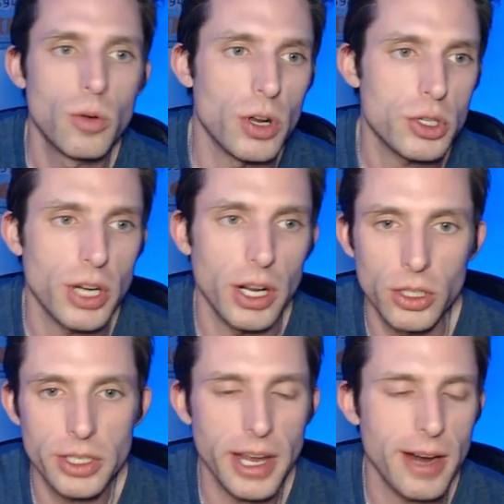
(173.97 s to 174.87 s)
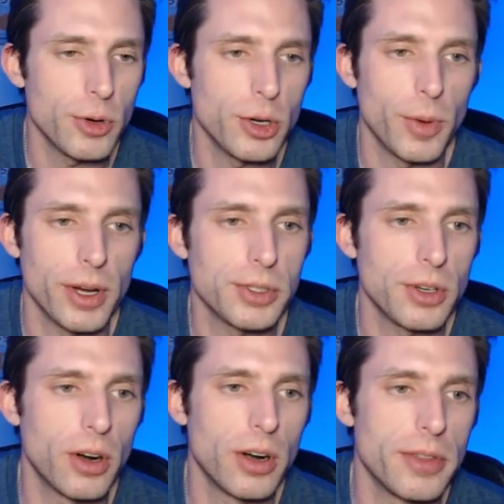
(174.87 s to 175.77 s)
What should I look at? Where do I
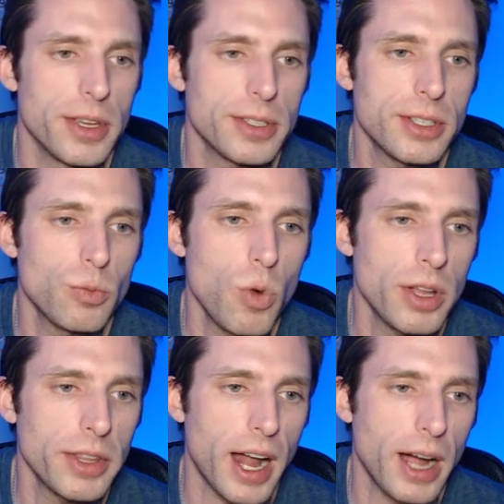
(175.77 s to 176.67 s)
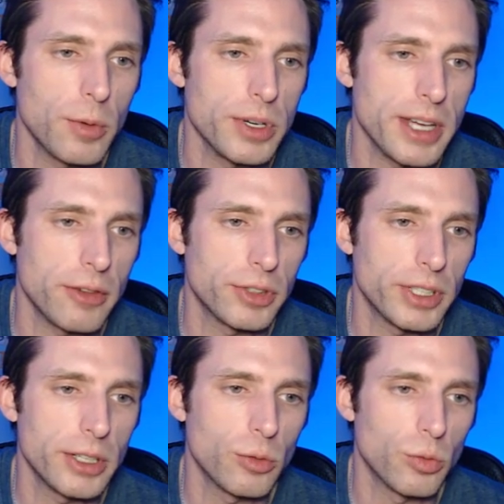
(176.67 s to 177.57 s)
start? This is one that I would
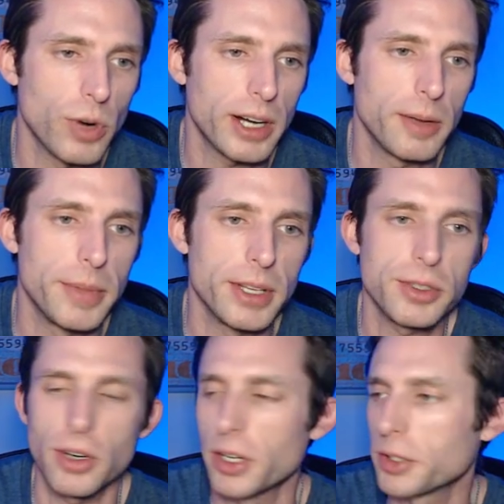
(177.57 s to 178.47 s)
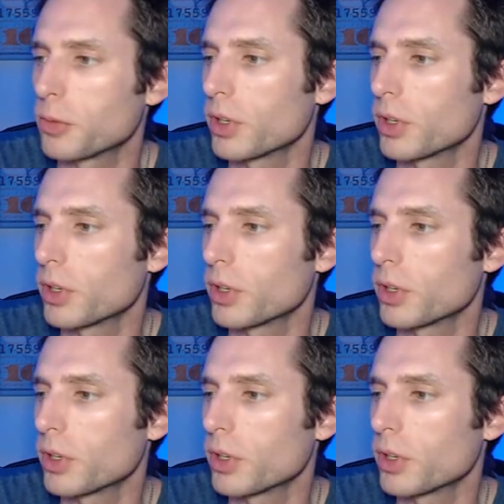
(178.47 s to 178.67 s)
definitely recommend starting.